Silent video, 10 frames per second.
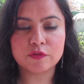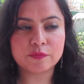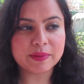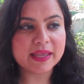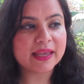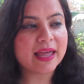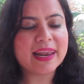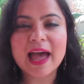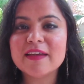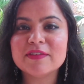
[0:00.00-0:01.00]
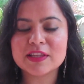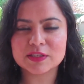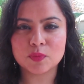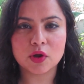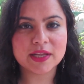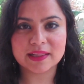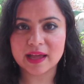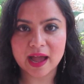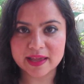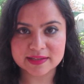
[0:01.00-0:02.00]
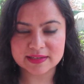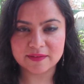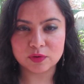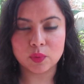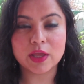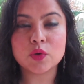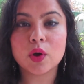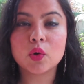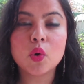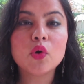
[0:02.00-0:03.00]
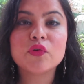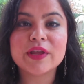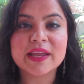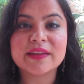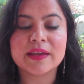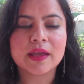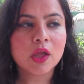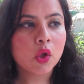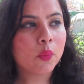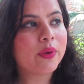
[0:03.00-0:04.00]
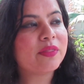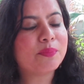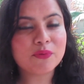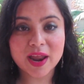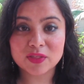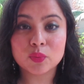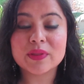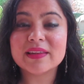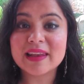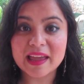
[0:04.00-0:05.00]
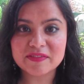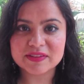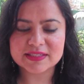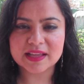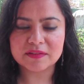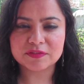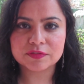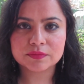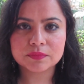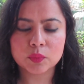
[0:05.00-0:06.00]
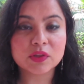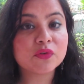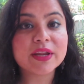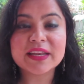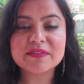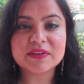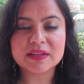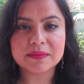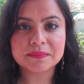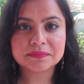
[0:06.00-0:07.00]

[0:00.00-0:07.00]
of being alive in this body at the highest level, where you are co-creating with breath, with life itself, with creativity.